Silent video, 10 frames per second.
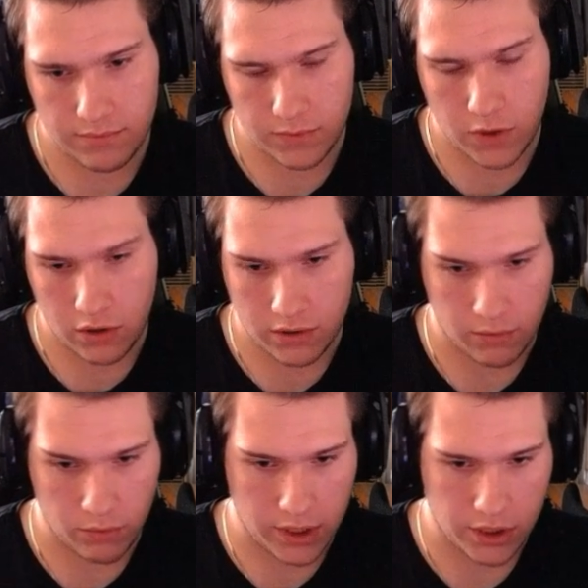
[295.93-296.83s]
Calling
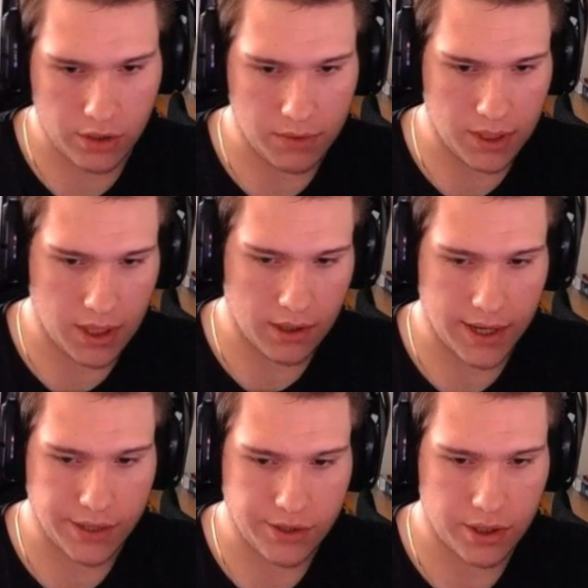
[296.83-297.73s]
Wing should be our
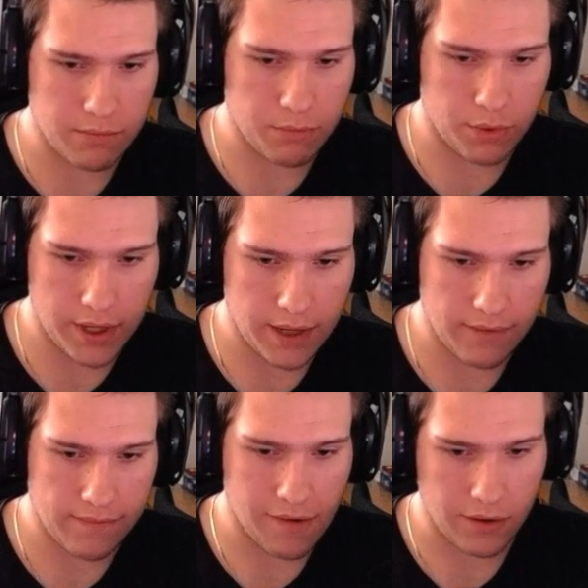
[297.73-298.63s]
next turn play,
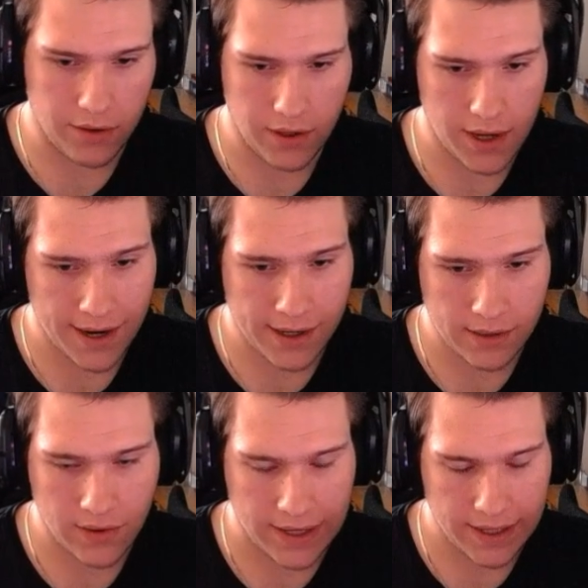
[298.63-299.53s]
followed into Iron
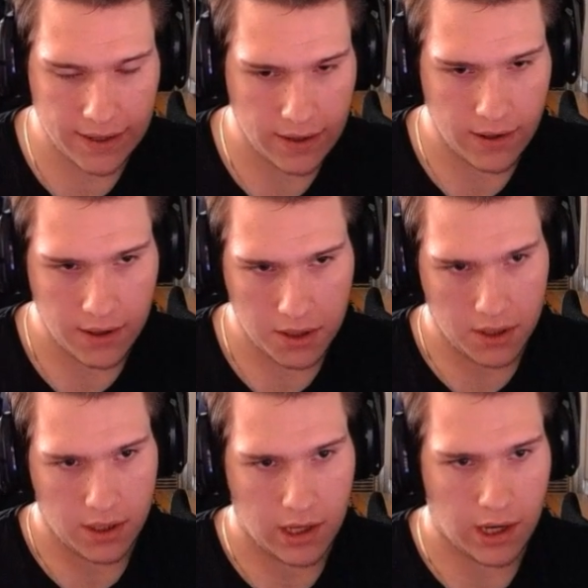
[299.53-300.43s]
Lad.
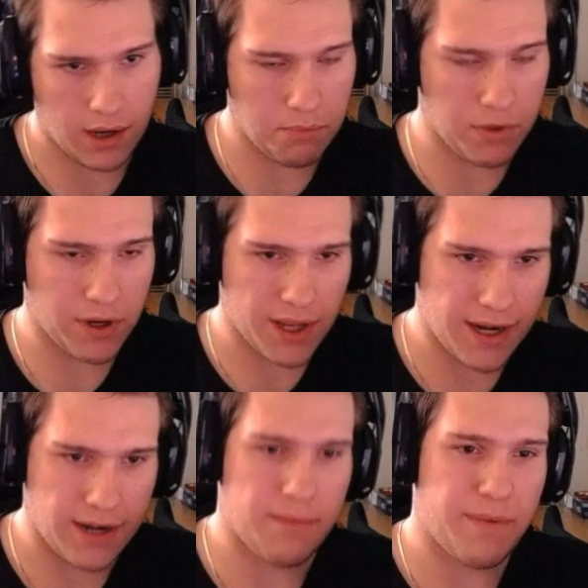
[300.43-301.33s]
but it kind
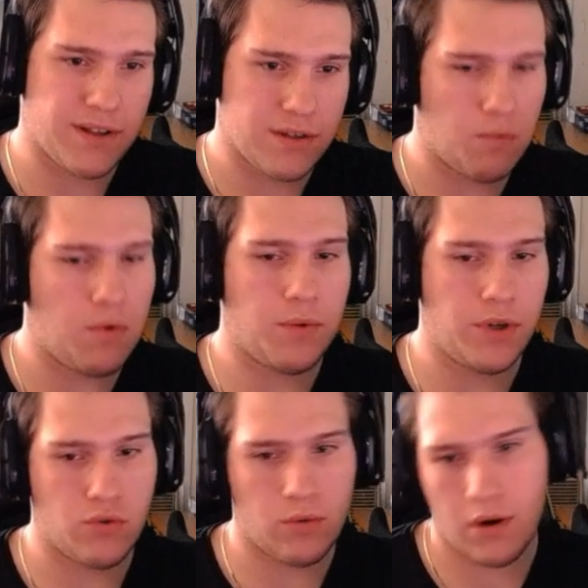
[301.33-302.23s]
of depends on what we
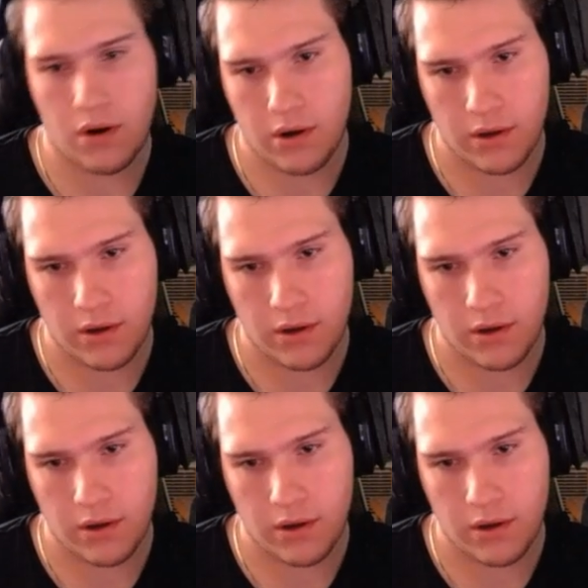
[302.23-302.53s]
draw.